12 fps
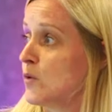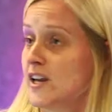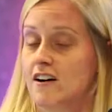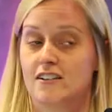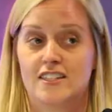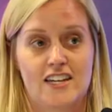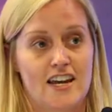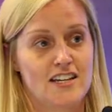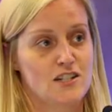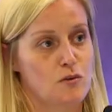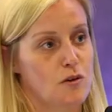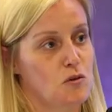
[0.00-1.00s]
we are today
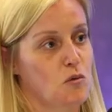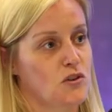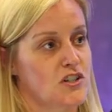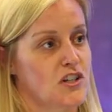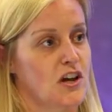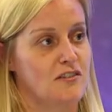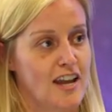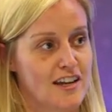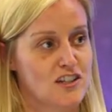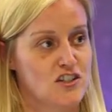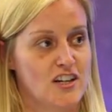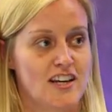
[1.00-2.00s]
to where we want to go
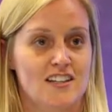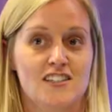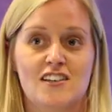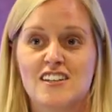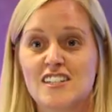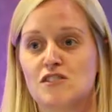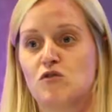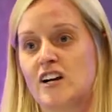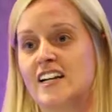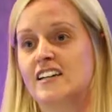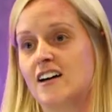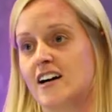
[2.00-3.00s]
next year, so this is
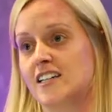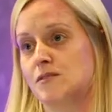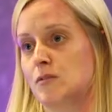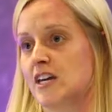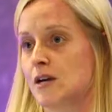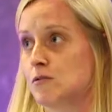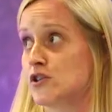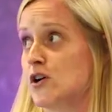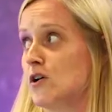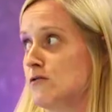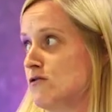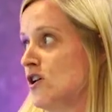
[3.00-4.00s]
really nice, being able to
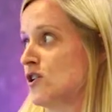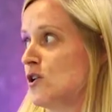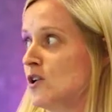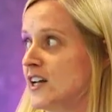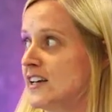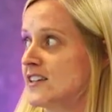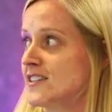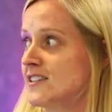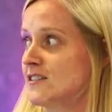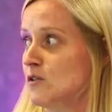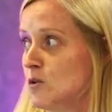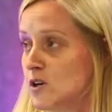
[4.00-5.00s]
offer our colleagues
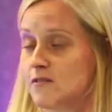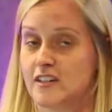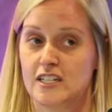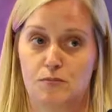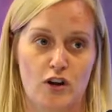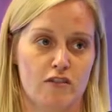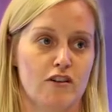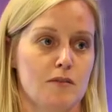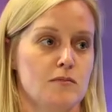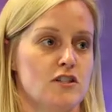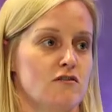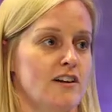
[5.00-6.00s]
all of these
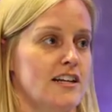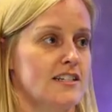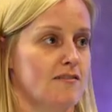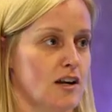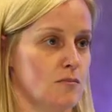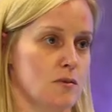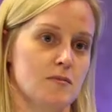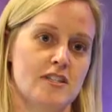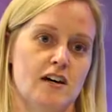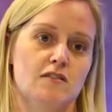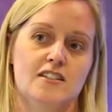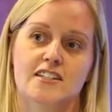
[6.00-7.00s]
programmes to really develop
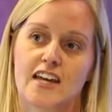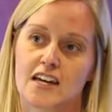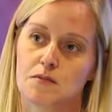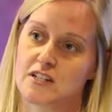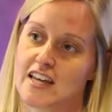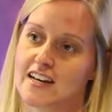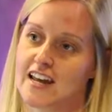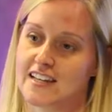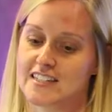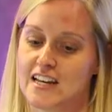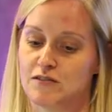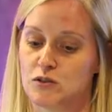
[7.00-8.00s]
themselves and take them to that
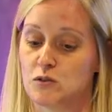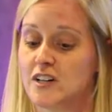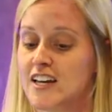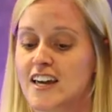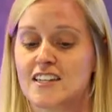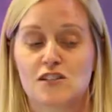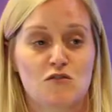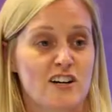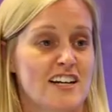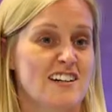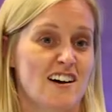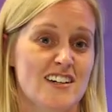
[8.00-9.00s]
next level. It's a
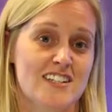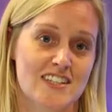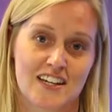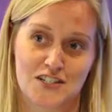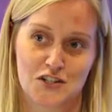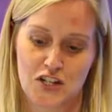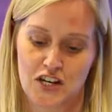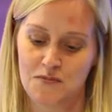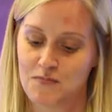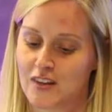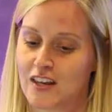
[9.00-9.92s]
really nice thing to do.